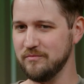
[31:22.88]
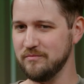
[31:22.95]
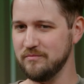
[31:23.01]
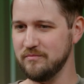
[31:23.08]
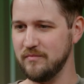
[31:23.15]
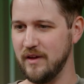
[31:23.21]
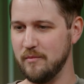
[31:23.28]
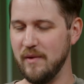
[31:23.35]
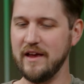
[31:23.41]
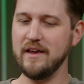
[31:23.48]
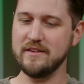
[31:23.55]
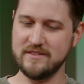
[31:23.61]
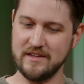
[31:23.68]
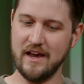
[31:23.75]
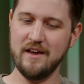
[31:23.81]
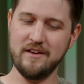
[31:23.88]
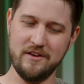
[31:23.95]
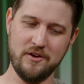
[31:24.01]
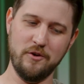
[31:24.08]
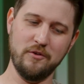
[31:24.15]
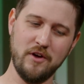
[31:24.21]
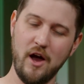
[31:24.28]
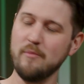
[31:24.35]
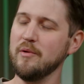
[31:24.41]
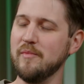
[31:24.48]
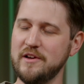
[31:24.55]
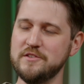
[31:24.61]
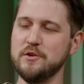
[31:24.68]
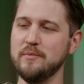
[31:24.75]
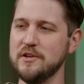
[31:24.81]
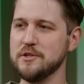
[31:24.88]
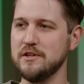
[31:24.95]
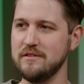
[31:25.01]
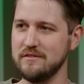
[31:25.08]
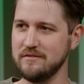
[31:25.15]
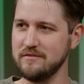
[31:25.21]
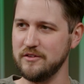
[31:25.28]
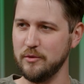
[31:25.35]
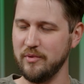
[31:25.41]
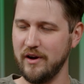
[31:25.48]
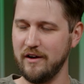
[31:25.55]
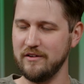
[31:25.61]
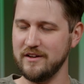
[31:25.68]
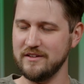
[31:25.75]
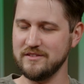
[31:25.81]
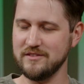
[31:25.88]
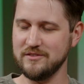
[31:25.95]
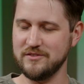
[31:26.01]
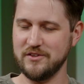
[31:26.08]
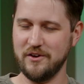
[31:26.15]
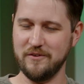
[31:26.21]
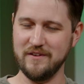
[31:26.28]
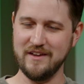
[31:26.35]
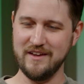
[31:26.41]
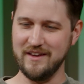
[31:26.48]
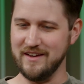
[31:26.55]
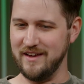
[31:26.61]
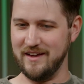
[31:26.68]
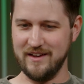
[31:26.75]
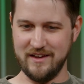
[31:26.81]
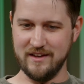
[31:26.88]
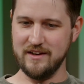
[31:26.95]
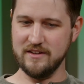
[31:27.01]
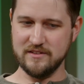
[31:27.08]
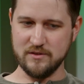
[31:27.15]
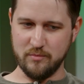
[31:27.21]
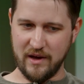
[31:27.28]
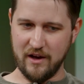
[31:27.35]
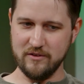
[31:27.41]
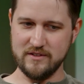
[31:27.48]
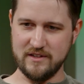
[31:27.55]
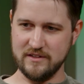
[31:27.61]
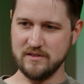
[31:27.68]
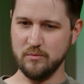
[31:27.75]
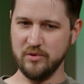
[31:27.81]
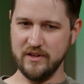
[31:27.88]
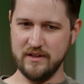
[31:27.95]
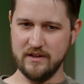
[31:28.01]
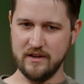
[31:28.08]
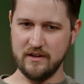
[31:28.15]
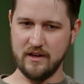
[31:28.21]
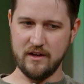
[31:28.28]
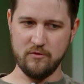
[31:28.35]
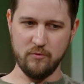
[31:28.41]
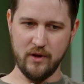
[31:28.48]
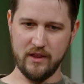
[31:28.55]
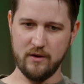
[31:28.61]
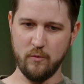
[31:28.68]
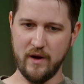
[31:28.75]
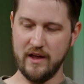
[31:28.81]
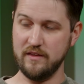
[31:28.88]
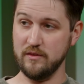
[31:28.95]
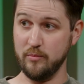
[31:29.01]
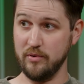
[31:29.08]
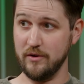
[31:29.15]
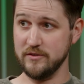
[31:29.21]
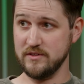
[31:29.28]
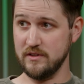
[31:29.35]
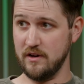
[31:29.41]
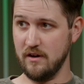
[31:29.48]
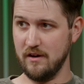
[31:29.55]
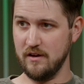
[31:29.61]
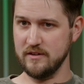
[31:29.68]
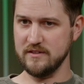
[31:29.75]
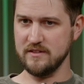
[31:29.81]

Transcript: it might compromise your mission, your priorities. So it is about discipline and really weighing the pros and cons and